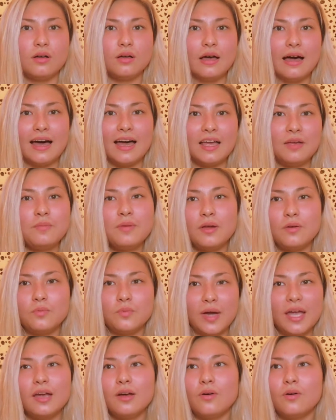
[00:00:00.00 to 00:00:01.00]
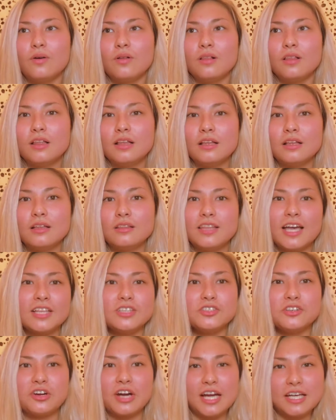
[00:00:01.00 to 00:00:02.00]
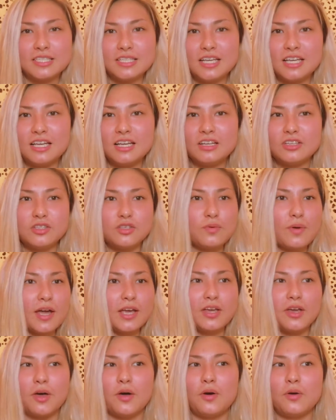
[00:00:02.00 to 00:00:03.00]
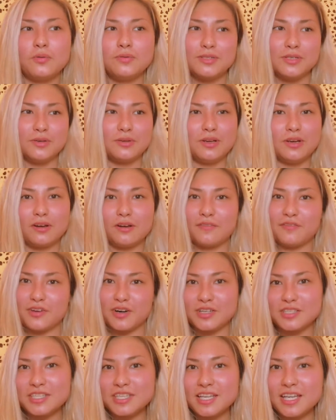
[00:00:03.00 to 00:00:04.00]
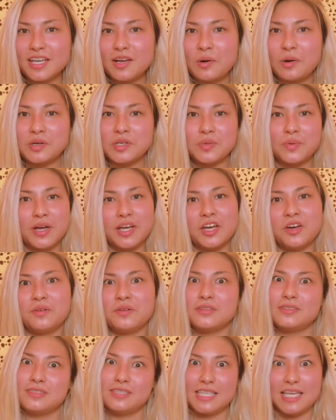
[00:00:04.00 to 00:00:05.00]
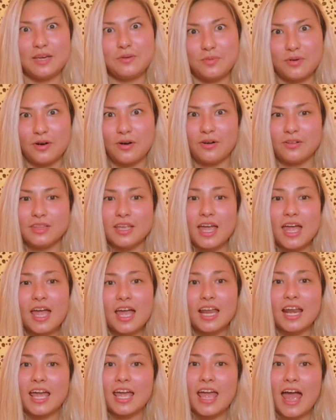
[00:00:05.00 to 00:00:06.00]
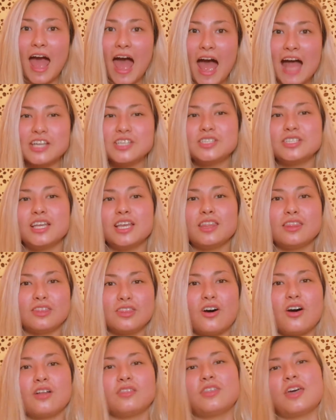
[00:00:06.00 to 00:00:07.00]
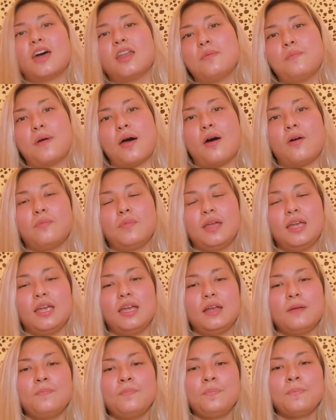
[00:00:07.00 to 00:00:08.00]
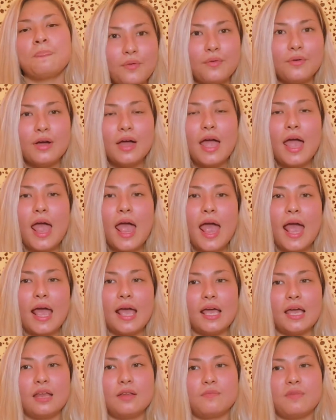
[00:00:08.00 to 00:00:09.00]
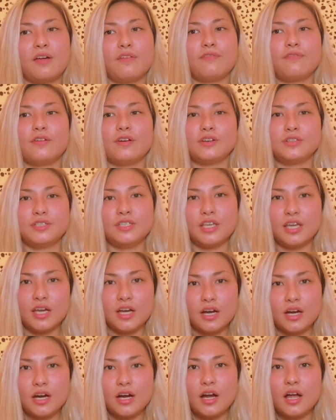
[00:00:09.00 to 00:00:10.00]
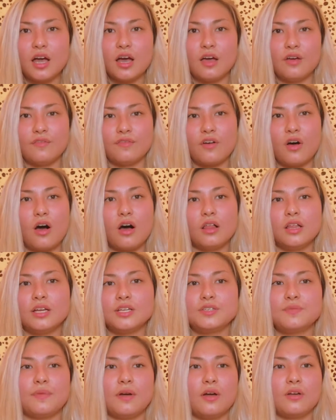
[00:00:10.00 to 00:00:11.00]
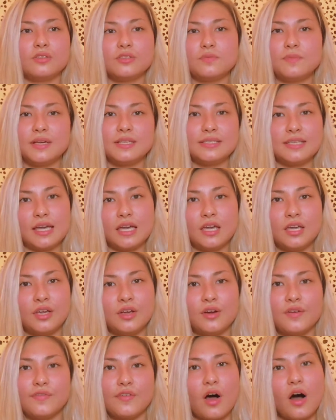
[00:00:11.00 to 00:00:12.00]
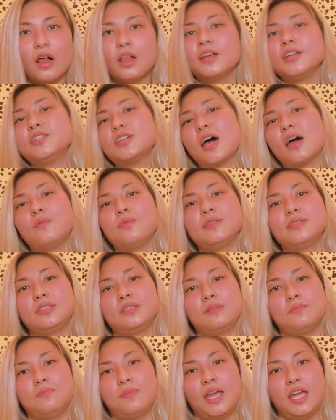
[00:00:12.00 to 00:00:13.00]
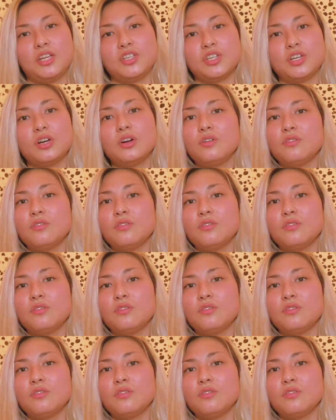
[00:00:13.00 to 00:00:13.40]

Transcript: I'm a whale. That's crazy. Do I go to university or do I go to SeaWorld? And I actually thought that about me. And my first year of college, and also my second year of college, I was in a major